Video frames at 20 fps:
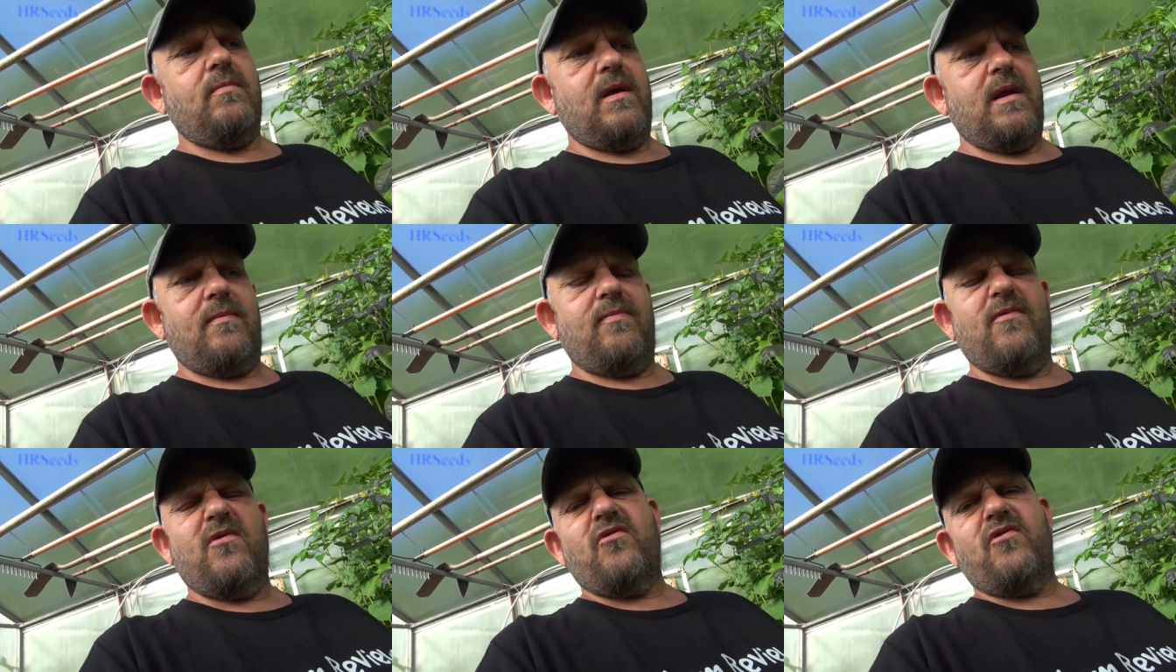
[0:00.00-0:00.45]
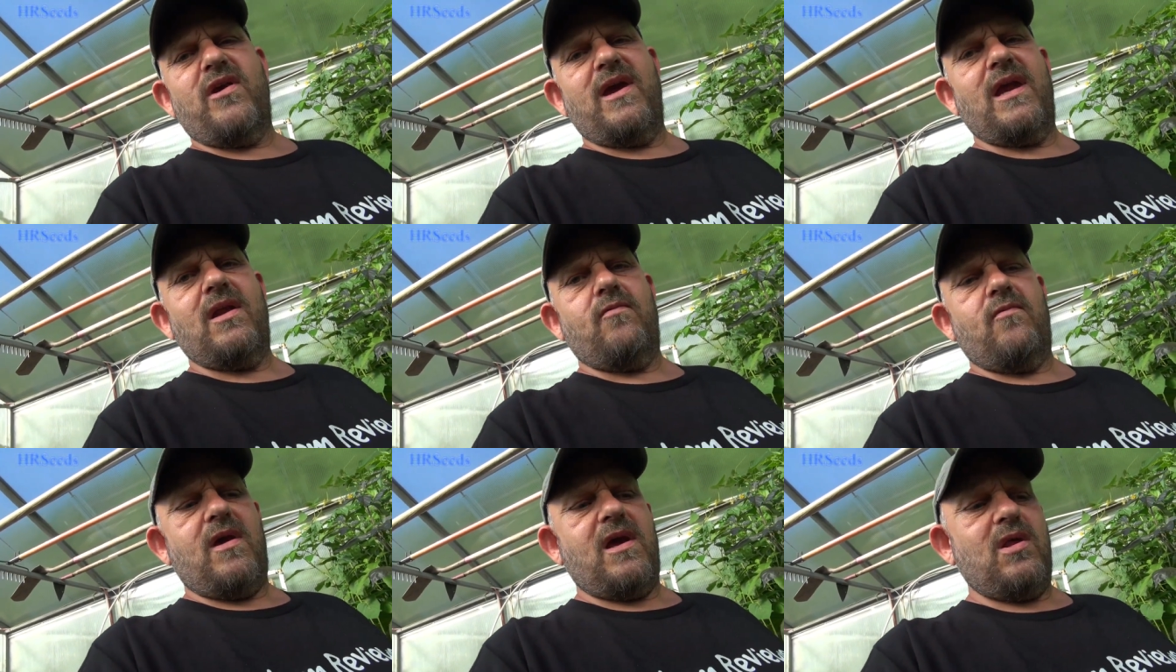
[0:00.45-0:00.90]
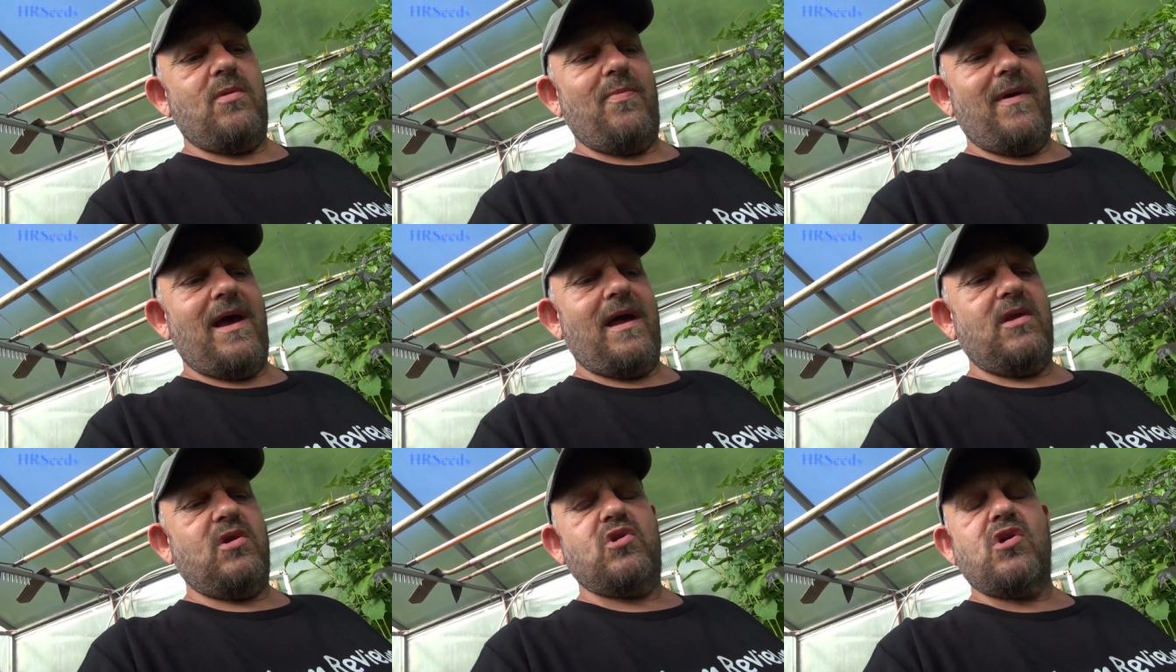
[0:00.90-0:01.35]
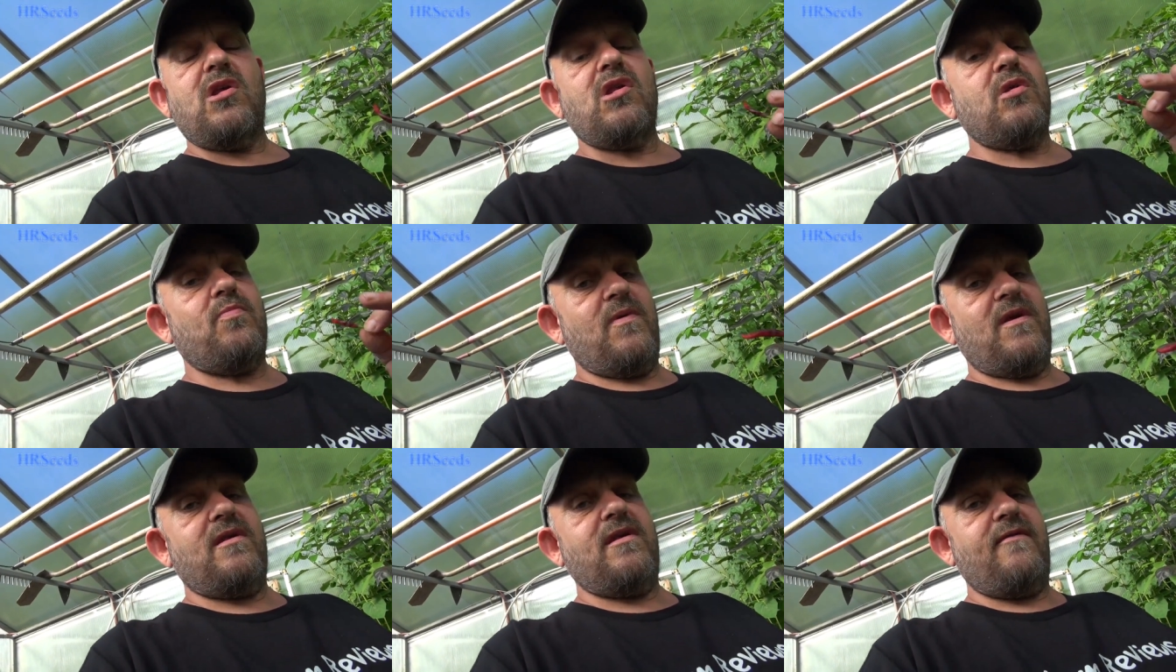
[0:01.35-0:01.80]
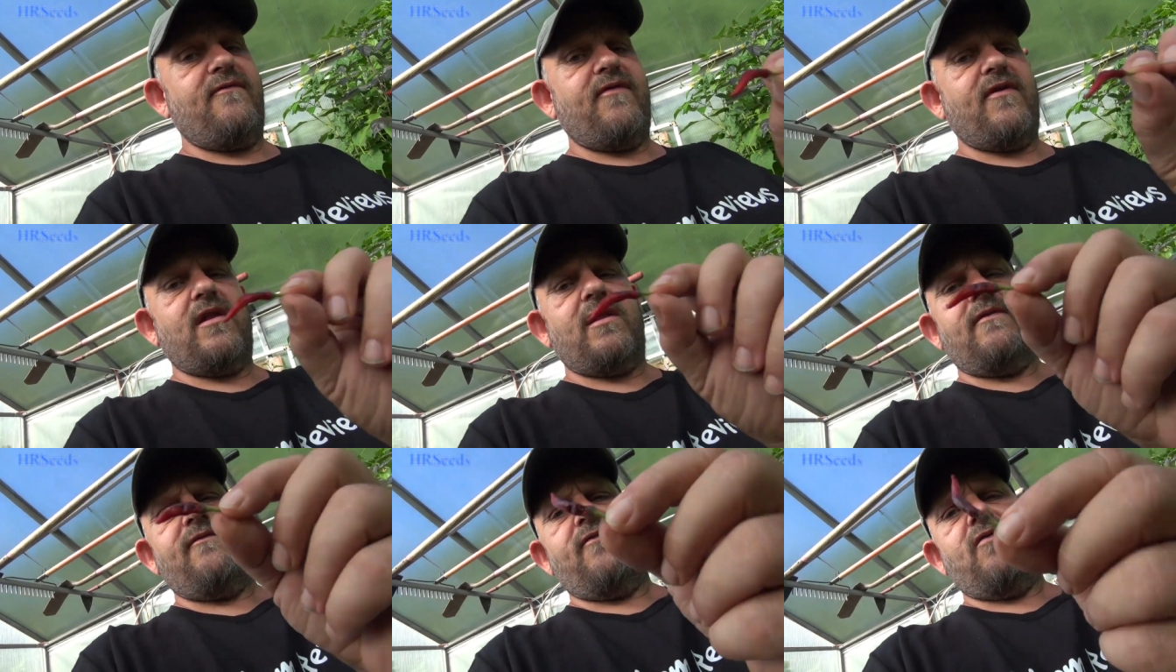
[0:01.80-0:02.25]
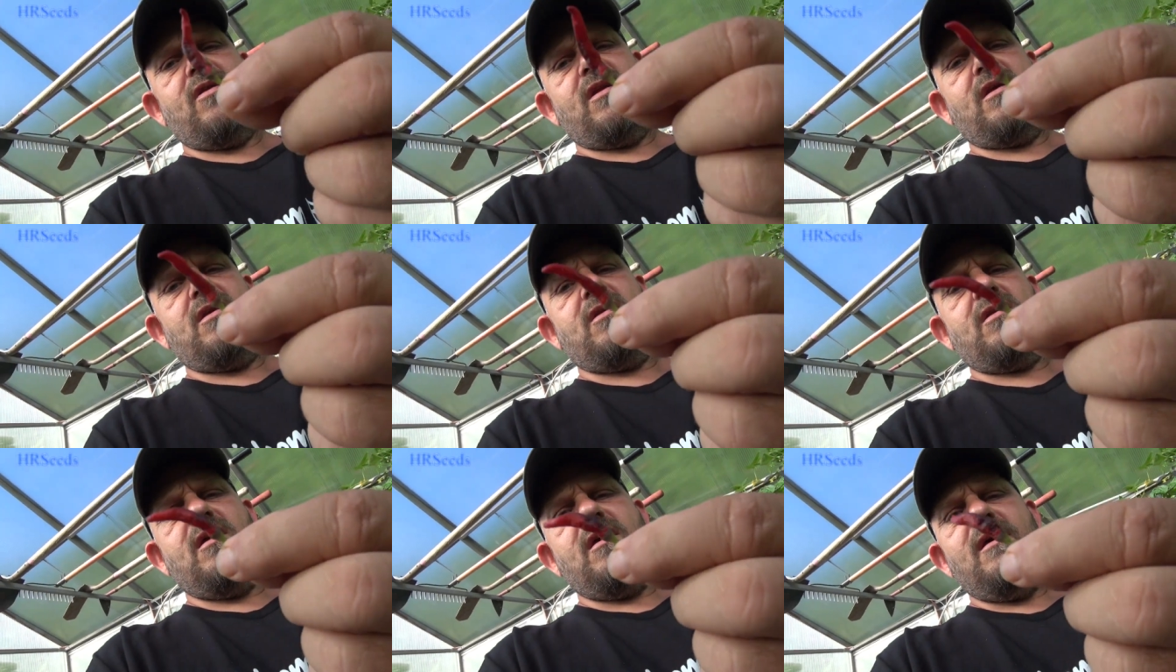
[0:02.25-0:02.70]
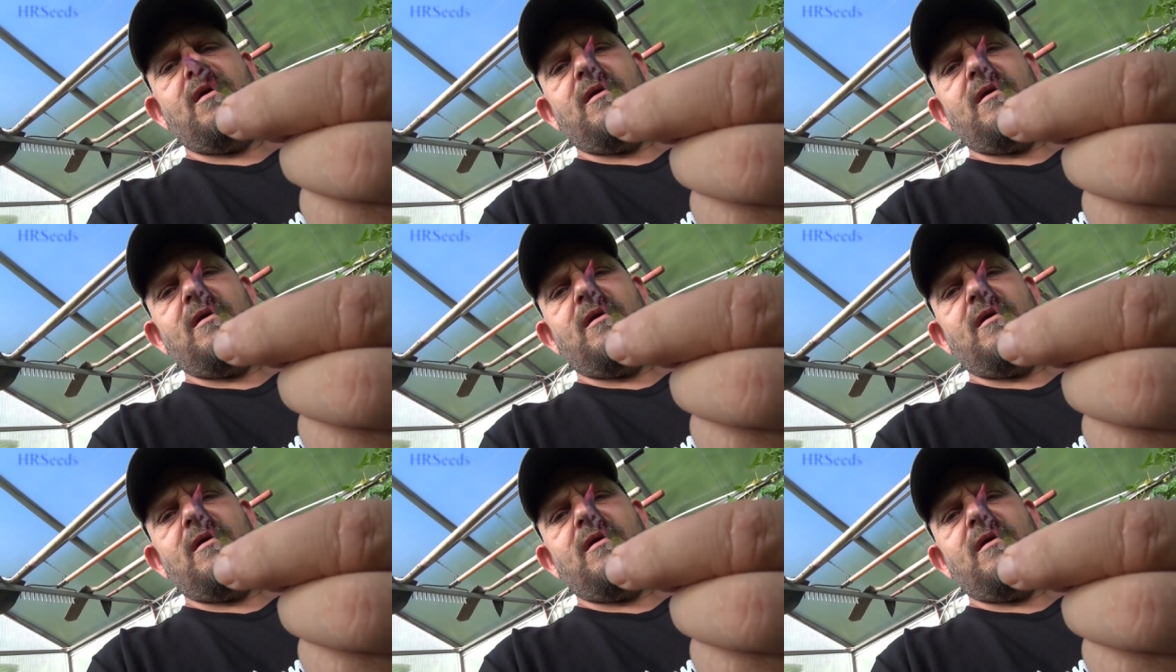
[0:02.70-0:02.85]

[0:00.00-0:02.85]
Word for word: I'm going to create a raised bed just specifically for these